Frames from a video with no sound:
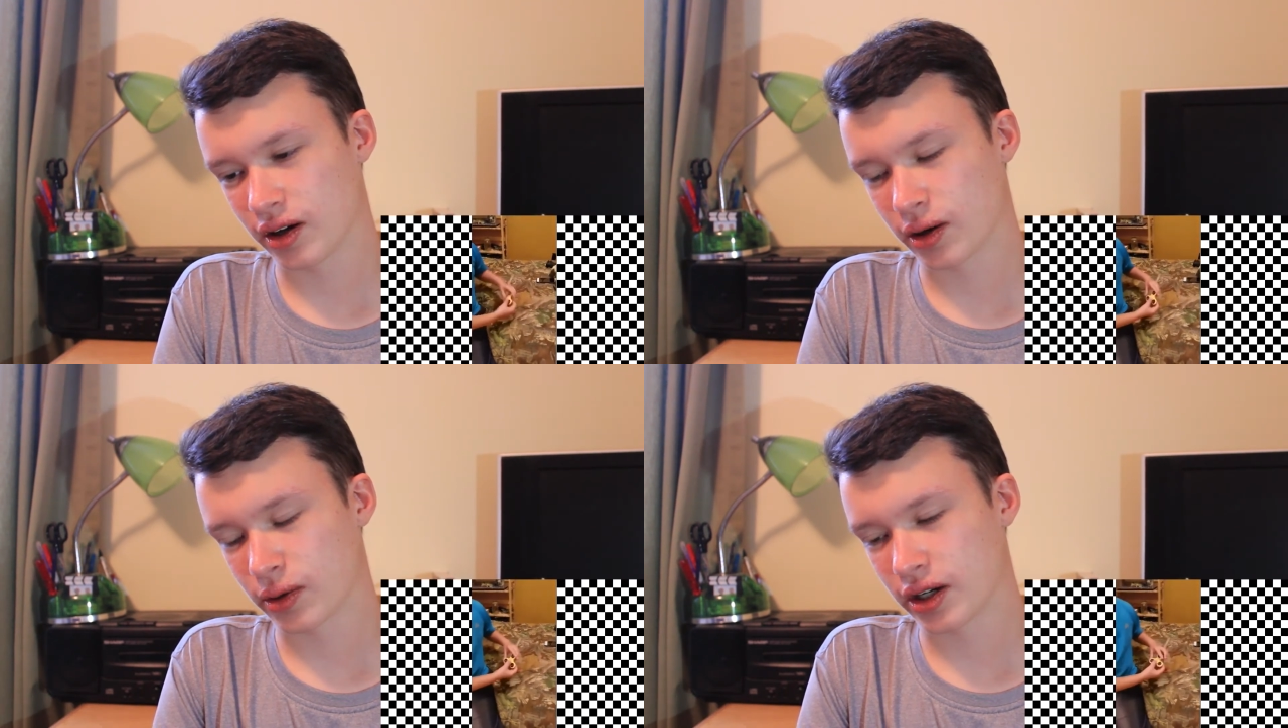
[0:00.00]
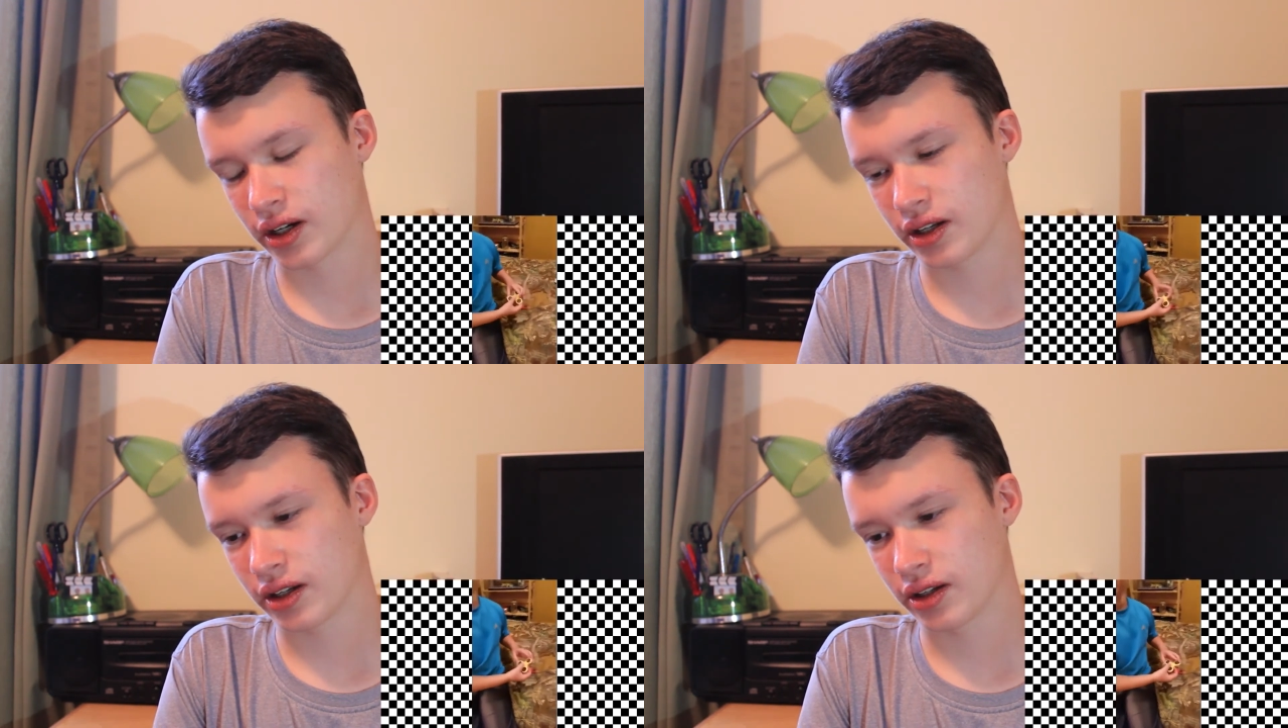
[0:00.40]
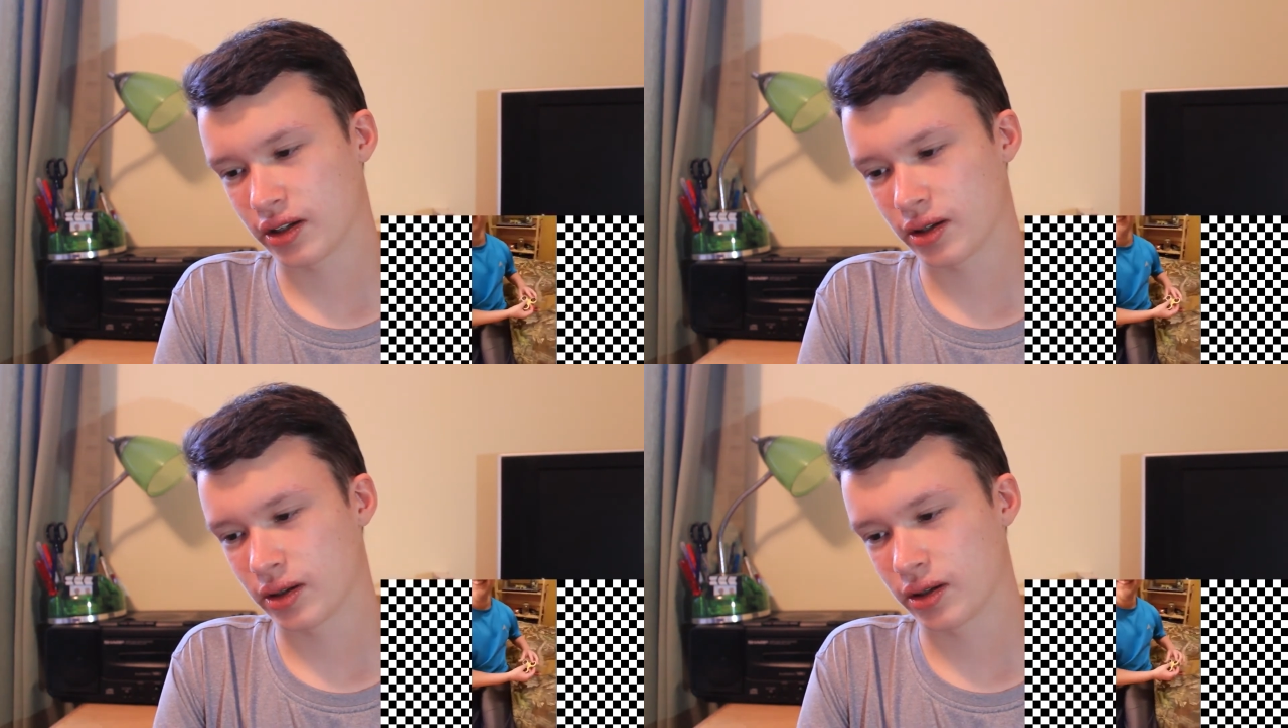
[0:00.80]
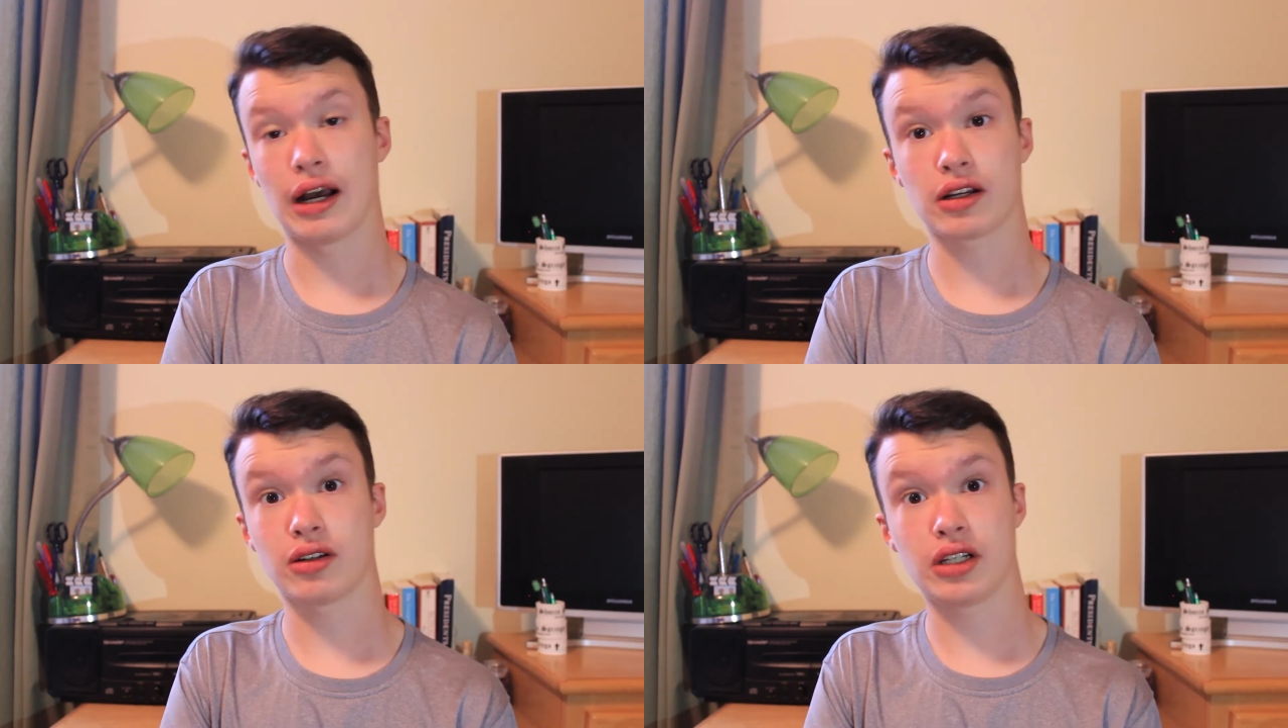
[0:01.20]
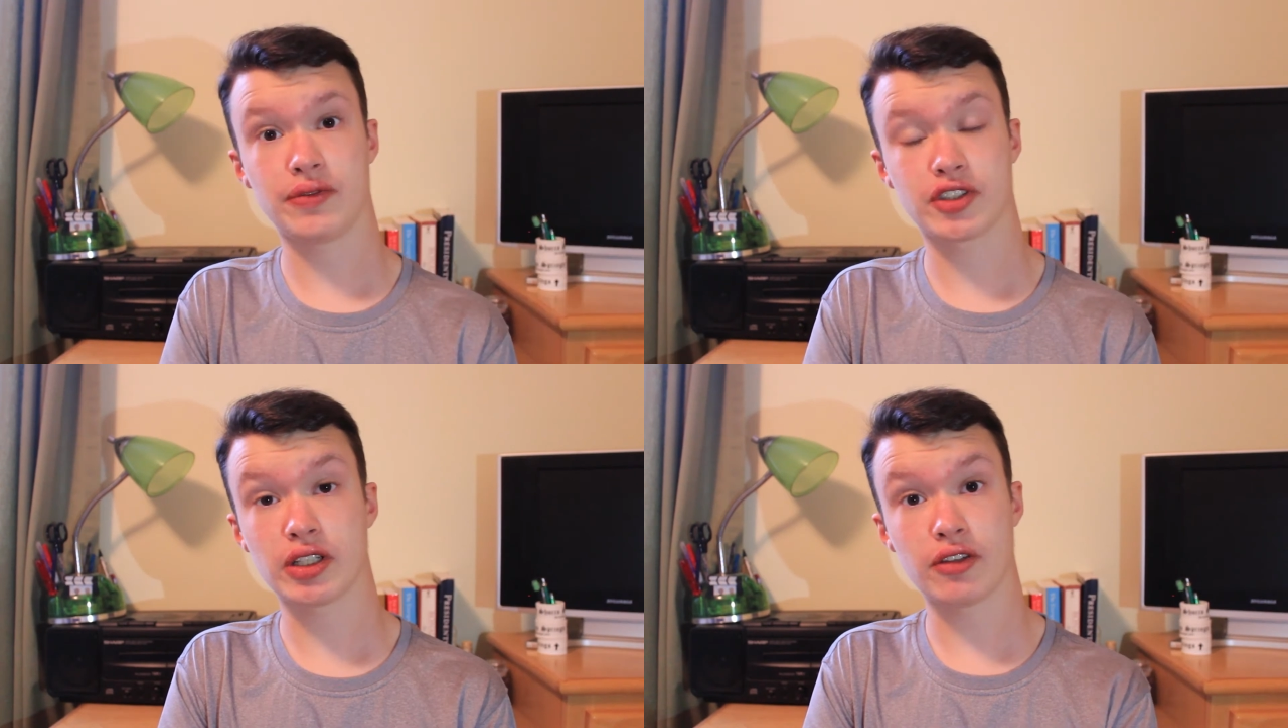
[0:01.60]
All right. I couldn't
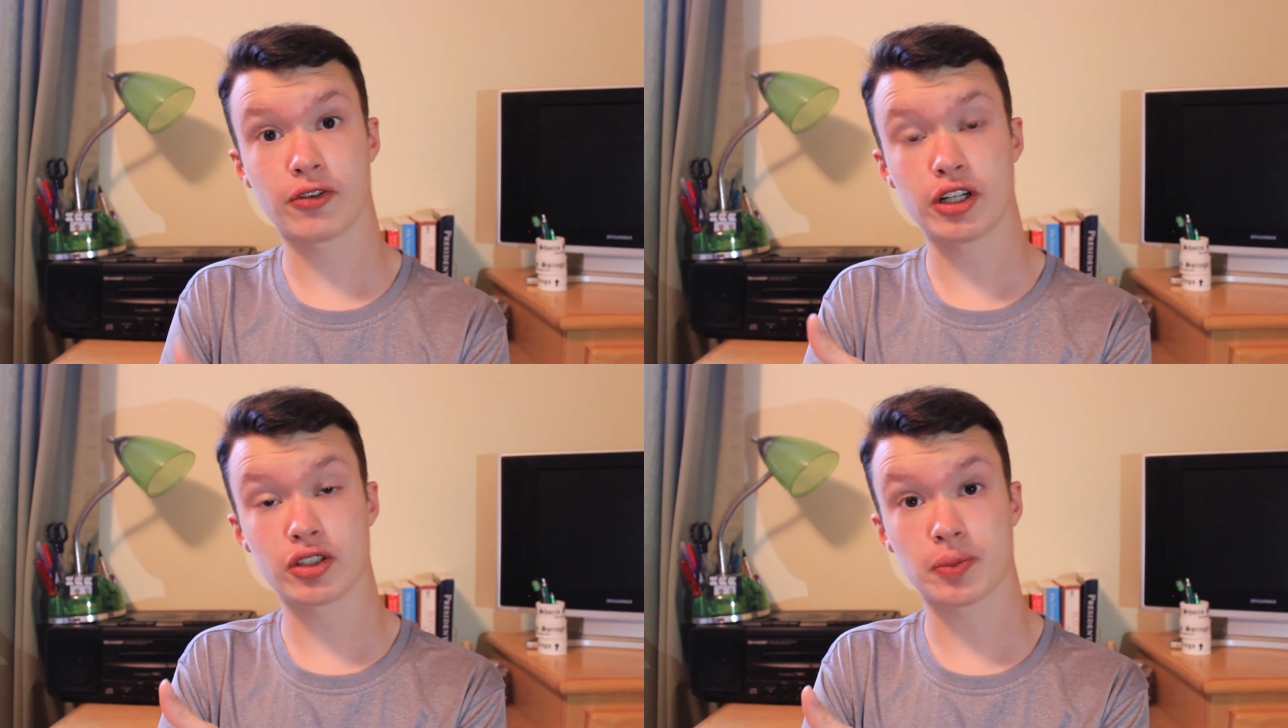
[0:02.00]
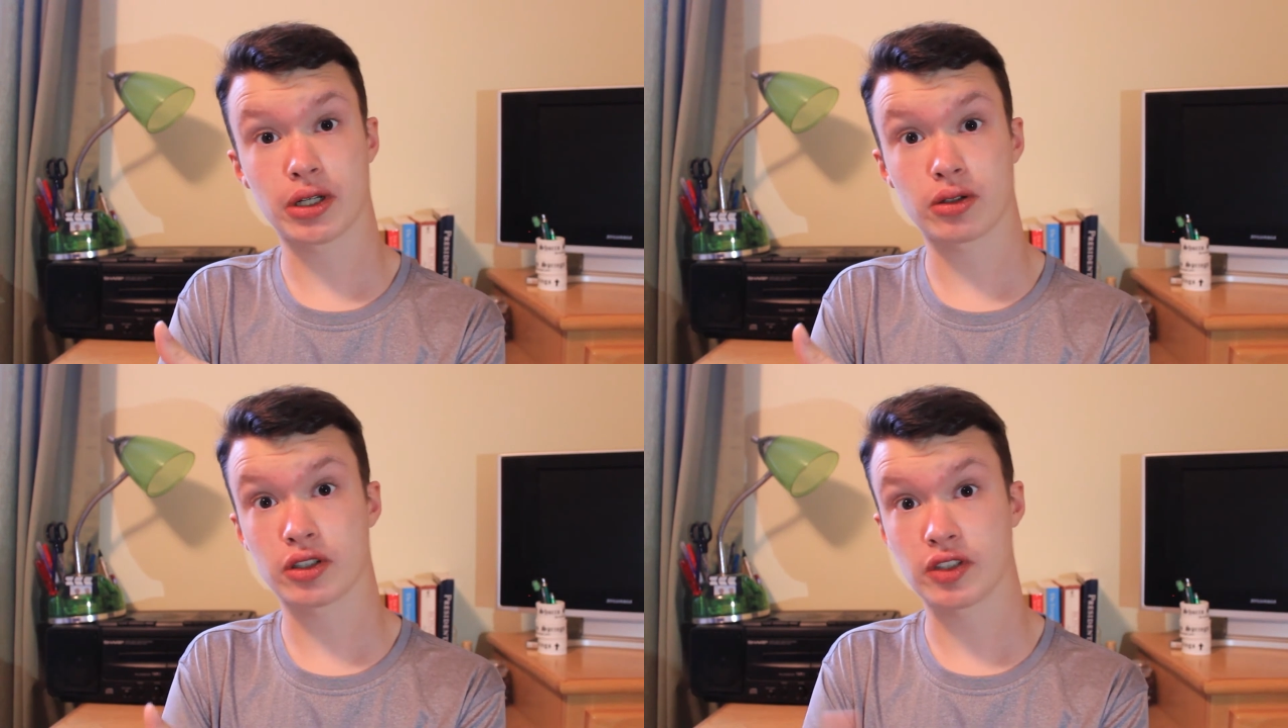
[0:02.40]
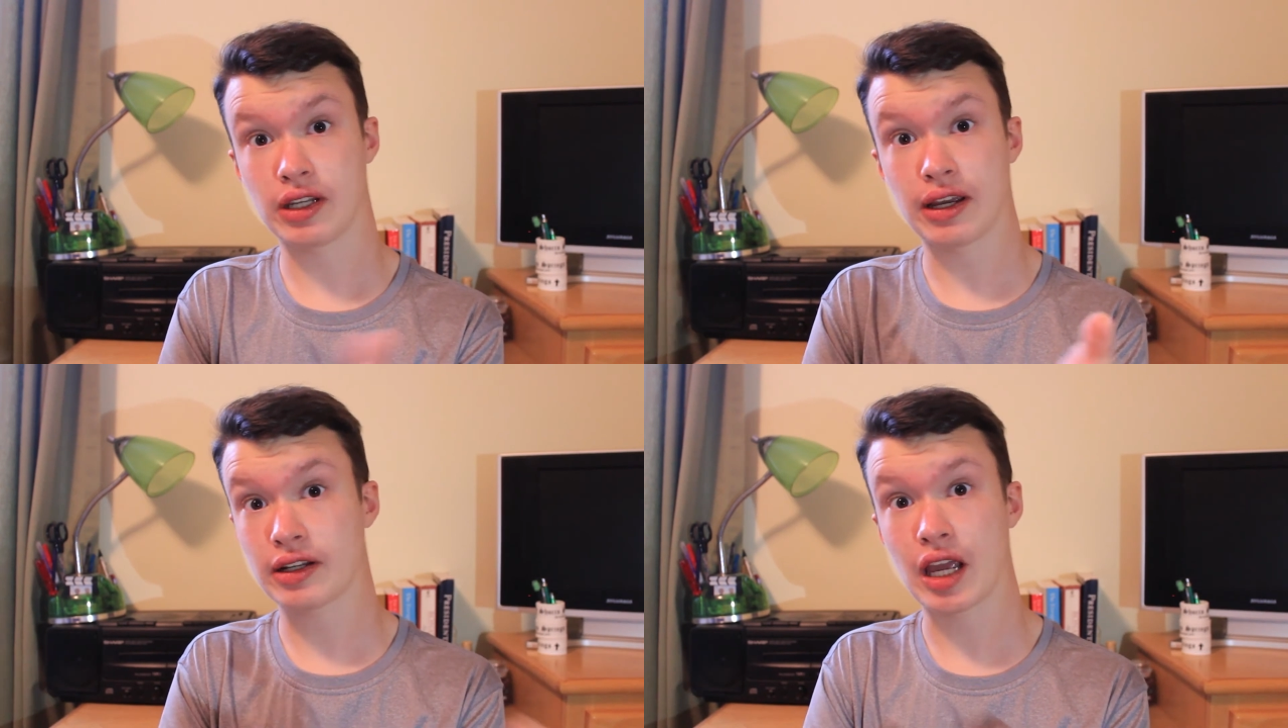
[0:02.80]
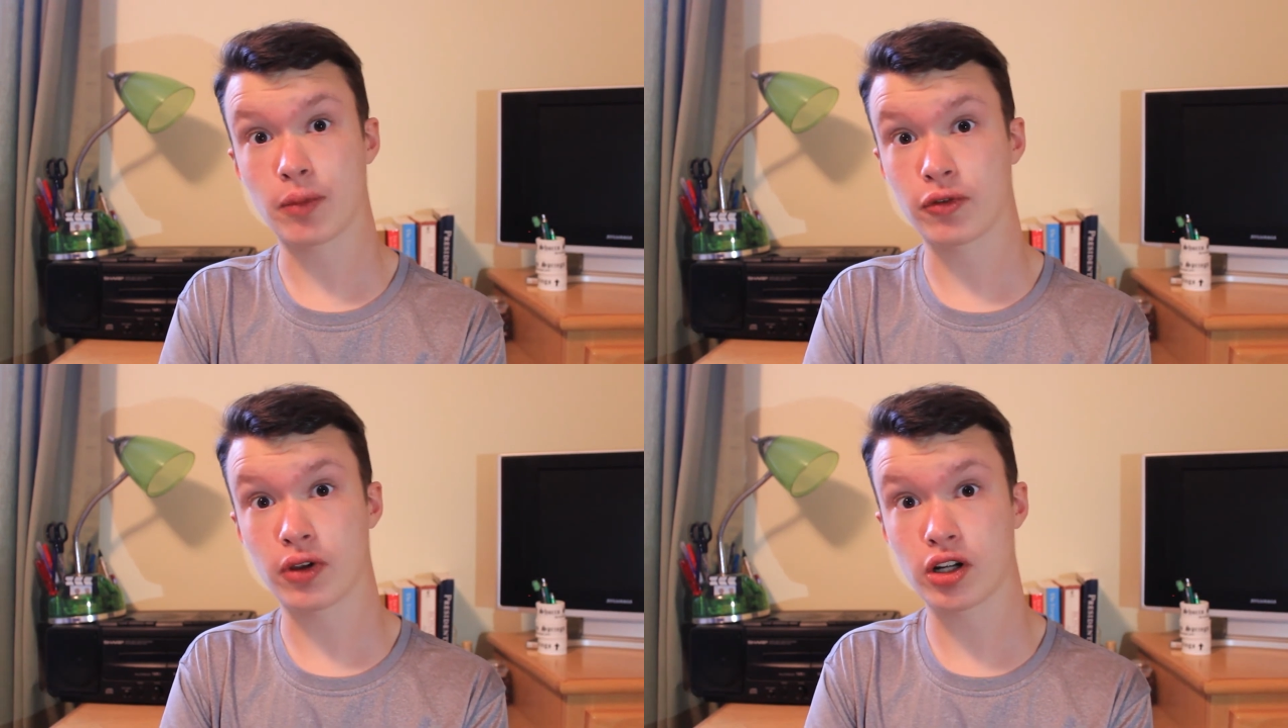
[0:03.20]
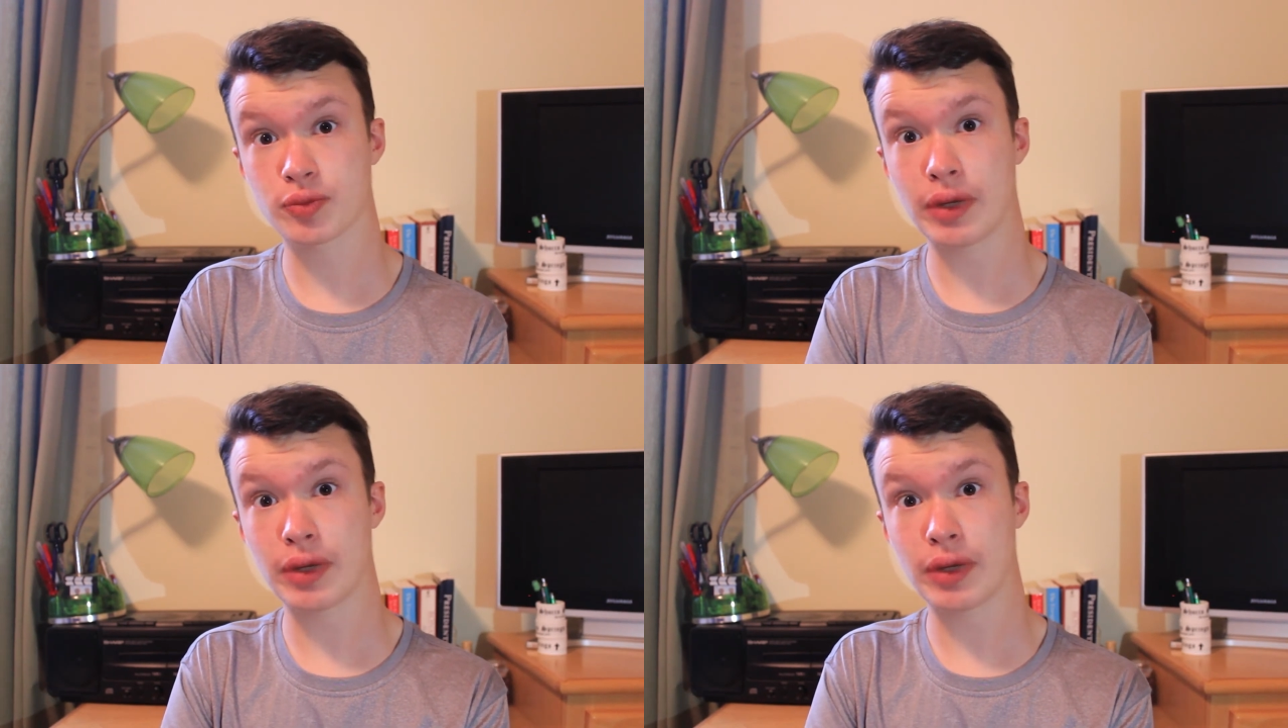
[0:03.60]
even see the fidget spinner because he had camouflage